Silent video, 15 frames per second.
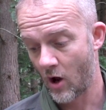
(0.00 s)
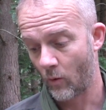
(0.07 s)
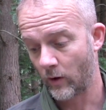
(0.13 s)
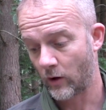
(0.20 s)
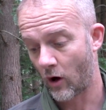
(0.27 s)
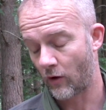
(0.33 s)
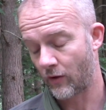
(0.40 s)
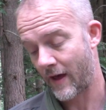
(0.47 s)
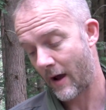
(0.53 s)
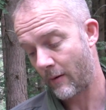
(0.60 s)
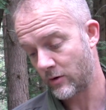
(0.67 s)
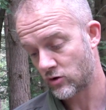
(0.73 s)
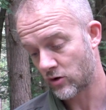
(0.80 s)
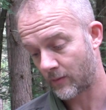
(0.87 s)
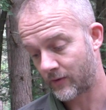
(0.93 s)
We got there,
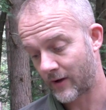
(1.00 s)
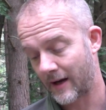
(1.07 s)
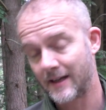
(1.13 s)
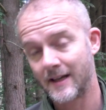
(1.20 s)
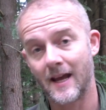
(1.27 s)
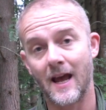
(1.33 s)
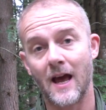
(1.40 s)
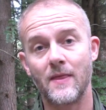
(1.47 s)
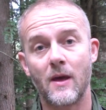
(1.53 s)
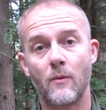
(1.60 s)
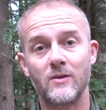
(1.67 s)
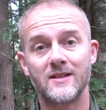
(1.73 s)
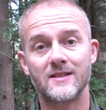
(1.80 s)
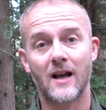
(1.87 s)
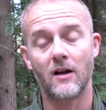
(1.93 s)
we dropped our kit and then
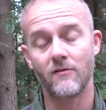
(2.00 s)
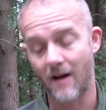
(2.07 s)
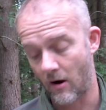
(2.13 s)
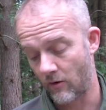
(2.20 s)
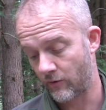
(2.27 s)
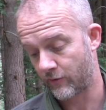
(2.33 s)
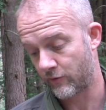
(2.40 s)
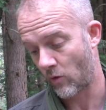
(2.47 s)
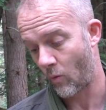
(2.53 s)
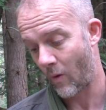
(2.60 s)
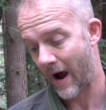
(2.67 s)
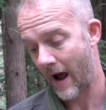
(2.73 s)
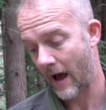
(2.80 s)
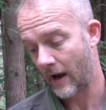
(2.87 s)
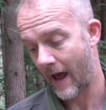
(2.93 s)
we sat around for a
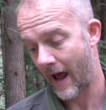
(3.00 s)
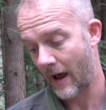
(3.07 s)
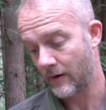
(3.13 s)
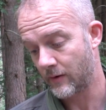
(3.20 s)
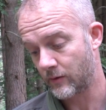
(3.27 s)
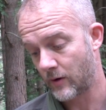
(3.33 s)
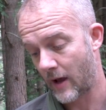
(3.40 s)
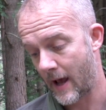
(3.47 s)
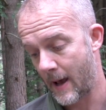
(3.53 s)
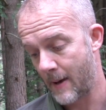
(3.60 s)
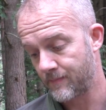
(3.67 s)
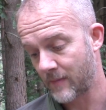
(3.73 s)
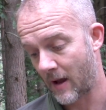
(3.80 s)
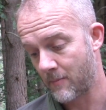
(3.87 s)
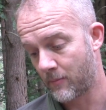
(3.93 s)
while and,
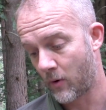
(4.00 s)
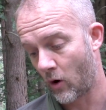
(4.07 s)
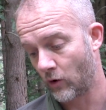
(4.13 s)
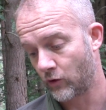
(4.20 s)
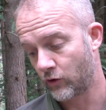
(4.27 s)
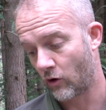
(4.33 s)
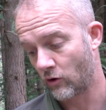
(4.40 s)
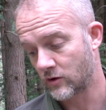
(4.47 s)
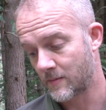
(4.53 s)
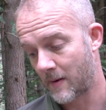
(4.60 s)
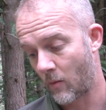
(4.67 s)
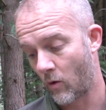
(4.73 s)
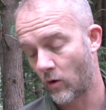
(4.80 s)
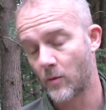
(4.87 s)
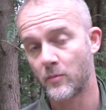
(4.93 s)
um, and Paul talked
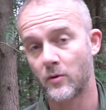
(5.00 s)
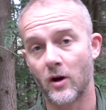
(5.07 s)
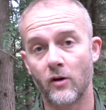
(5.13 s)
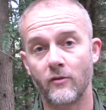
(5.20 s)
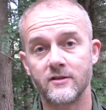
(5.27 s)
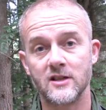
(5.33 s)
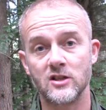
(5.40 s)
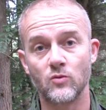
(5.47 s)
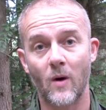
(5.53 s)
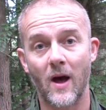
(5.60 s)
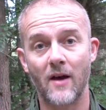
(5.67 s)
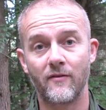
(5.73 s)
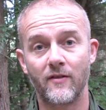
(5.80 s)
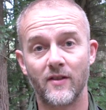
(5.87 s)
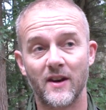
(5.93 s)
about what the priorities
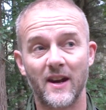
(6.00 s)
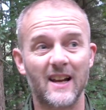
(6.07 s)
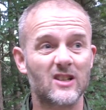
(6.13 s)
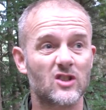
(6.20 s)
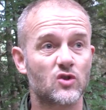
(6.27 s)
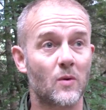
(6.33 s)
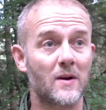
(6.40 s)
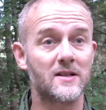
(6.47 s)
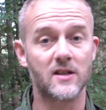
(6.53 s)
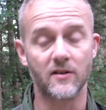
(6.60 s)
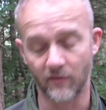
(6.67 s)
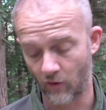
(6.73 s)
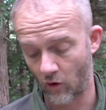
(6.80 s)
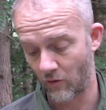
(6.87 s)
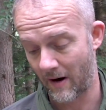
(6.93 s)
were for the next
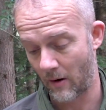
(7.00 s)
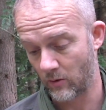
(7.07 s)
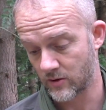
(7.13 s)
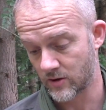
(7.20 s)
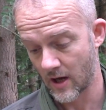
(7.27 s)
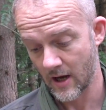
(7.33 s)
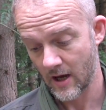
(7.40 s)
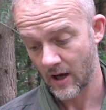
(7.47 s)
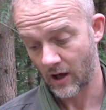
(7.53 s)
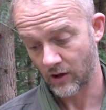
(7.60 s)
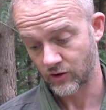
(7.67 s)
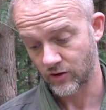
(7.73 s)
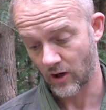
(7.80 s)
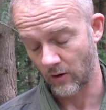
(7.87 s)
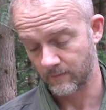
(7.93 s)
24 hours or
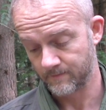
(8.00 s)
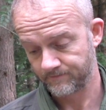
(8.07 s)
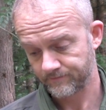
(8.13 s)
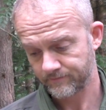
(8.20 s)
so.